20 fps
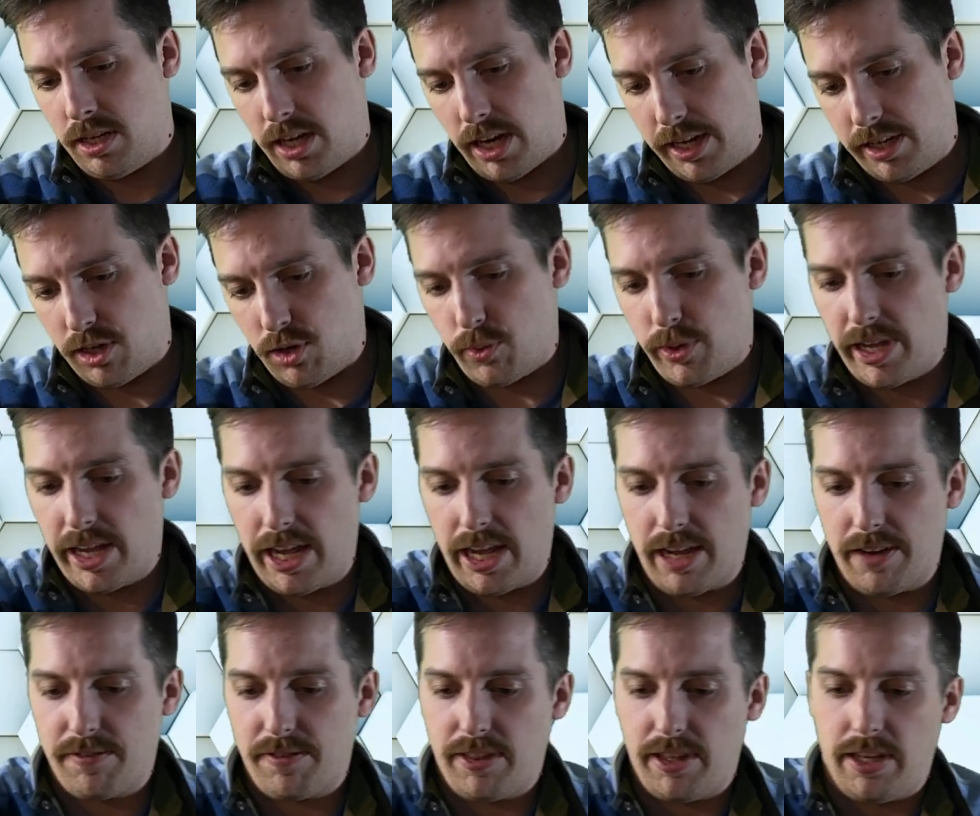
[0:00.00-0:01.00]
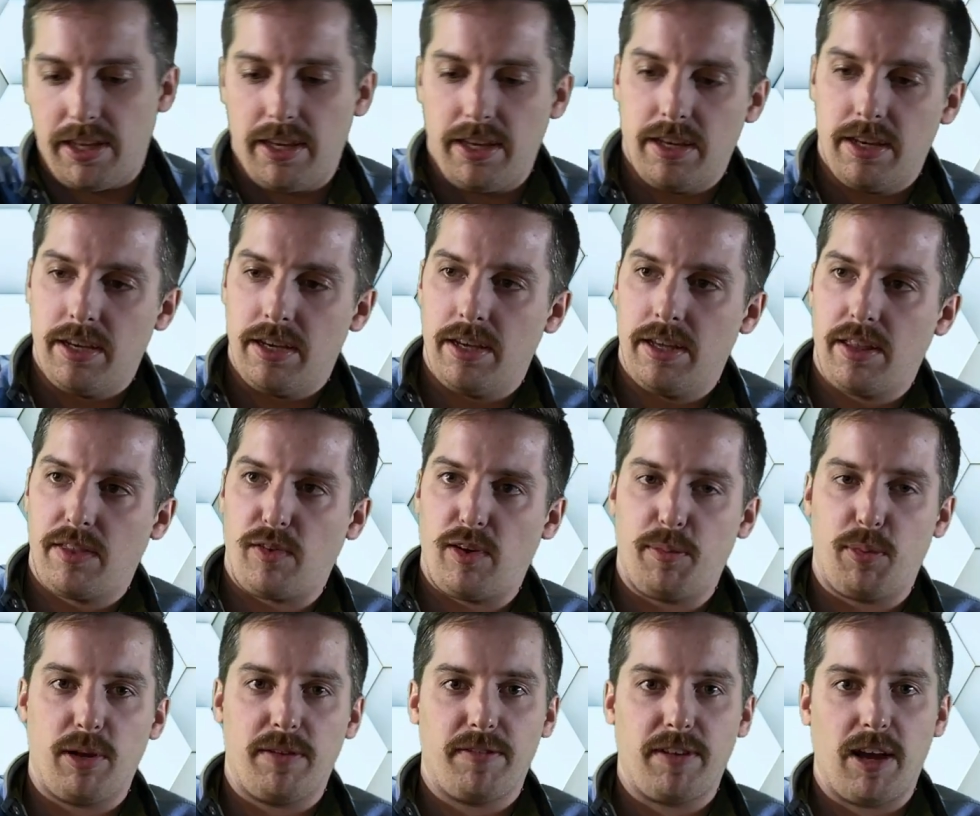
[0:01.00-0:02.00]
I know we have the
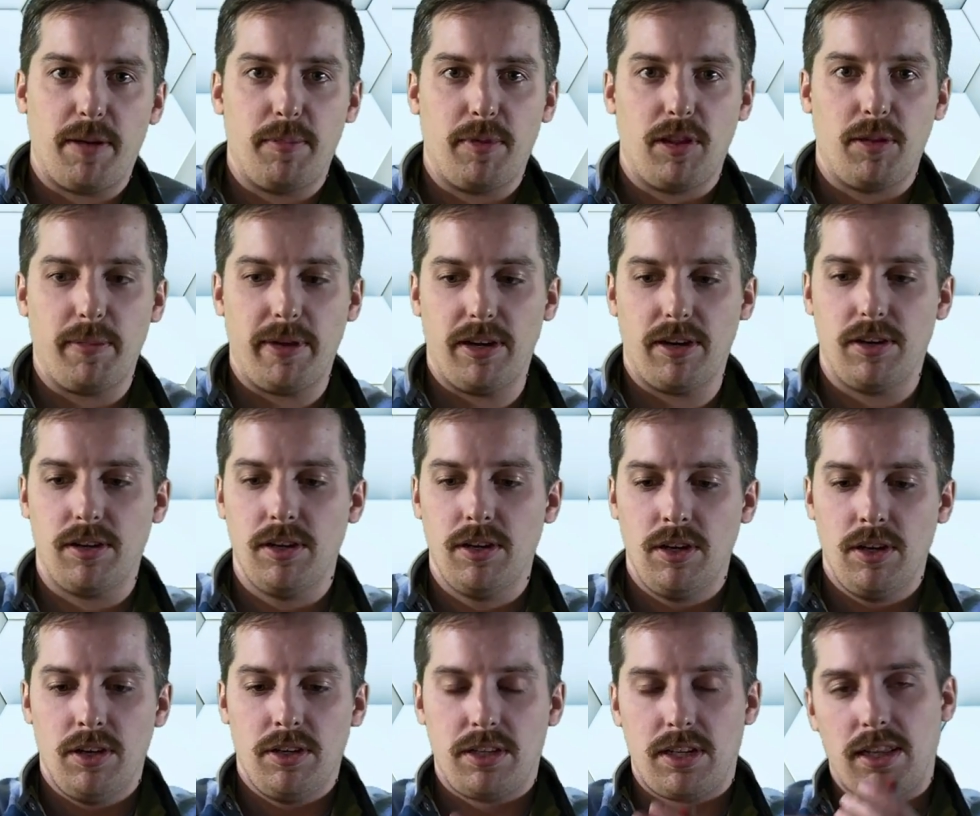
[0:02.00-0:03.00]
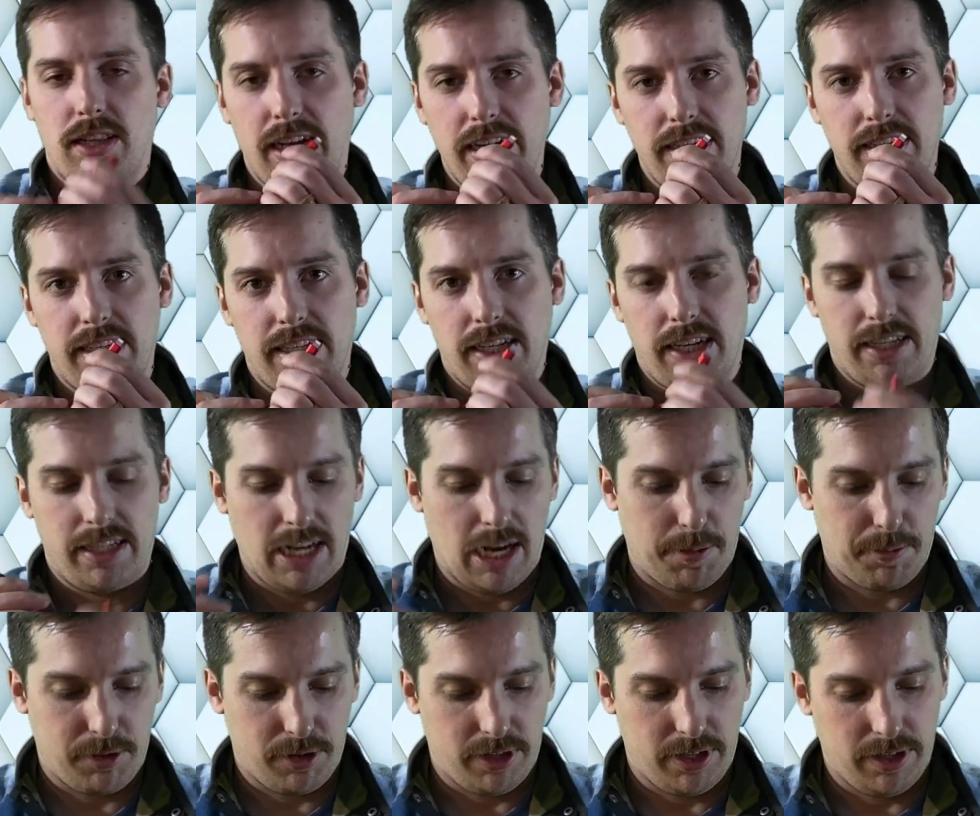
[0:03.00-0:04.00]
3.5mm to lightning
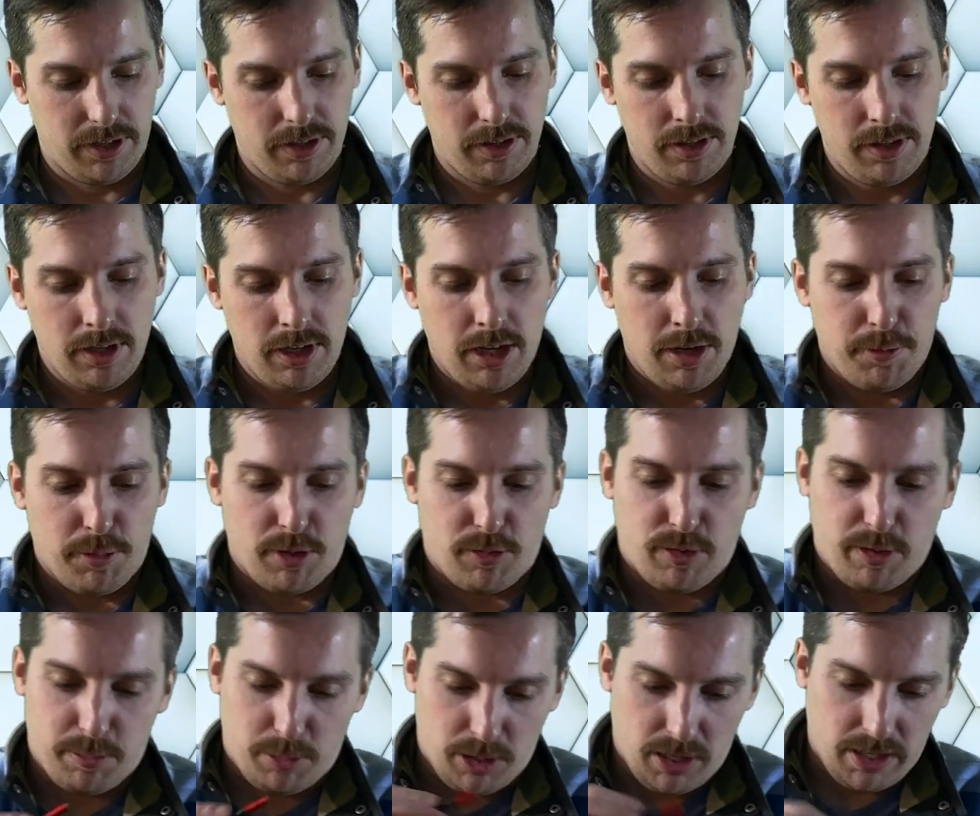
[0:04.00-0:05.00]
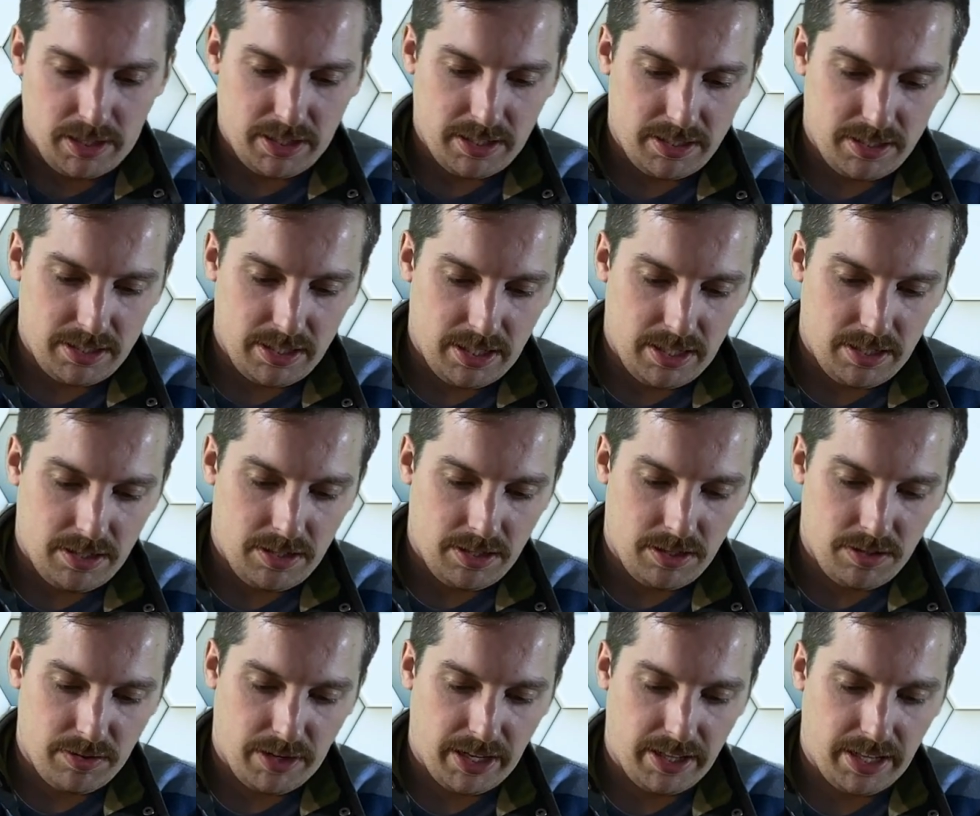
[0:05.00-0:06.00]
adapter here, but if we plug this in
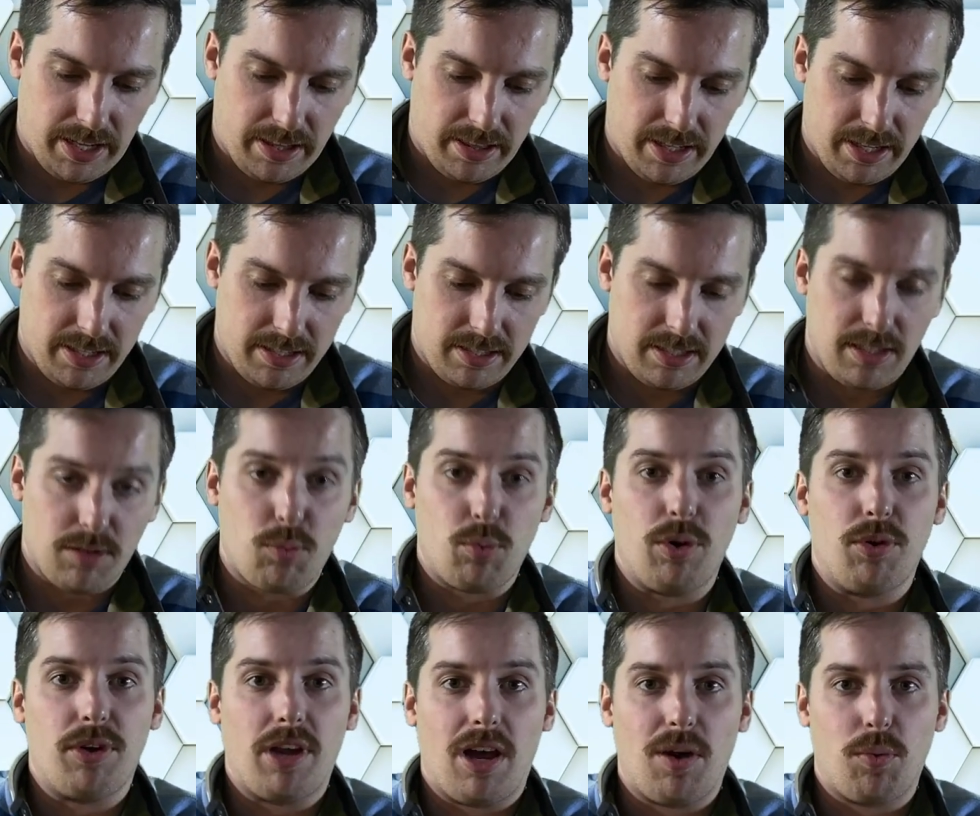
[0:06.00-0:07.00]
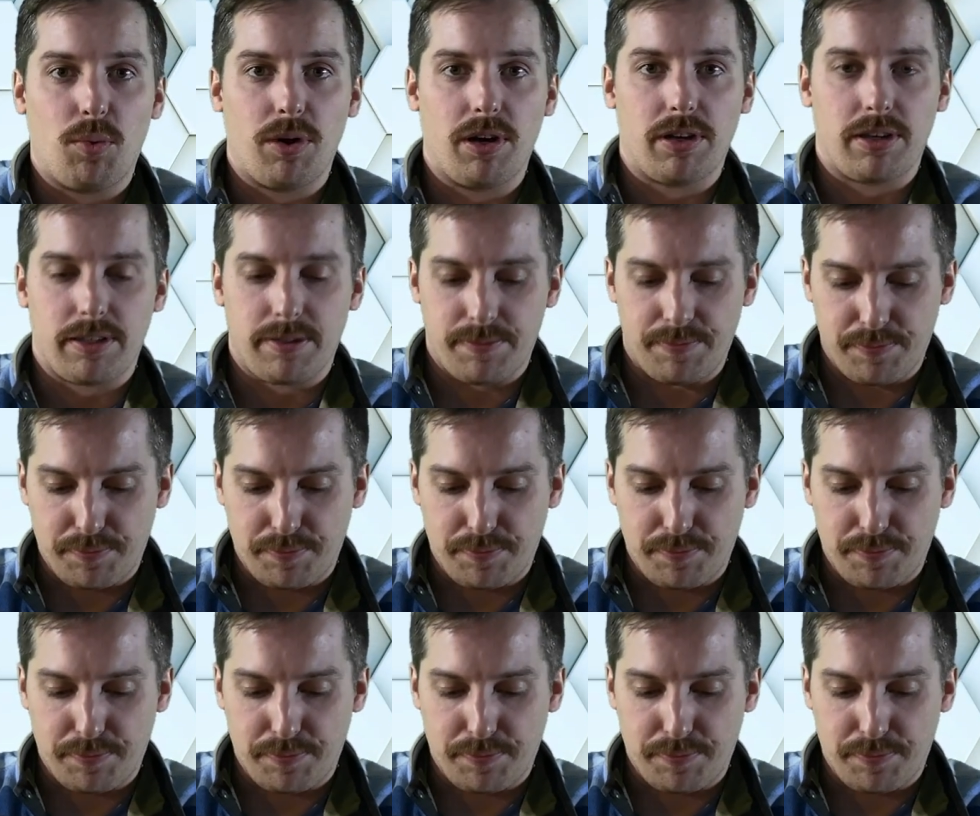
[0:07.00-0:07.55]
right like this, it will not work.